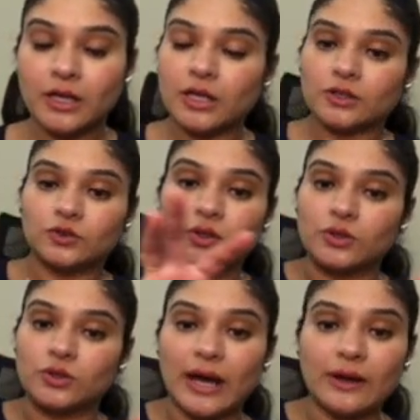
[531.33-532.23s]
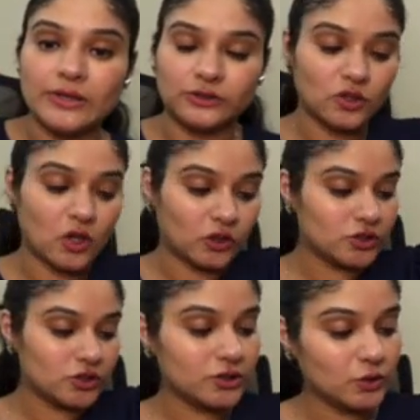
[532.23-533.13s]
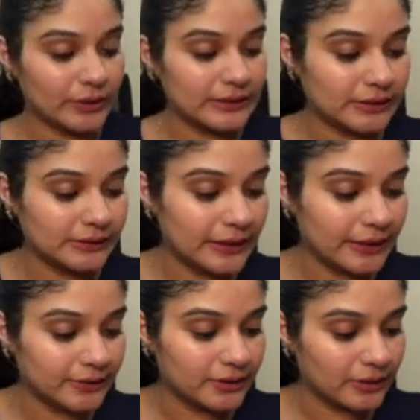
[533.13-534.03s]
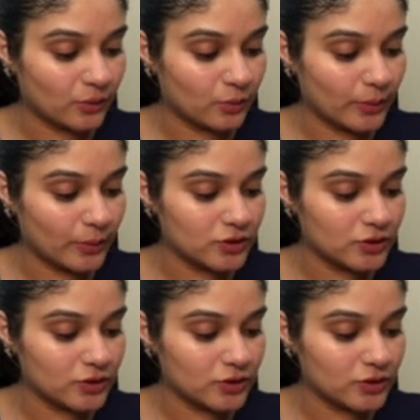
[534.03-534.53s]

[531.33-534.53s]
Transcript: So you have nascent oxygen, you can see that in this equation.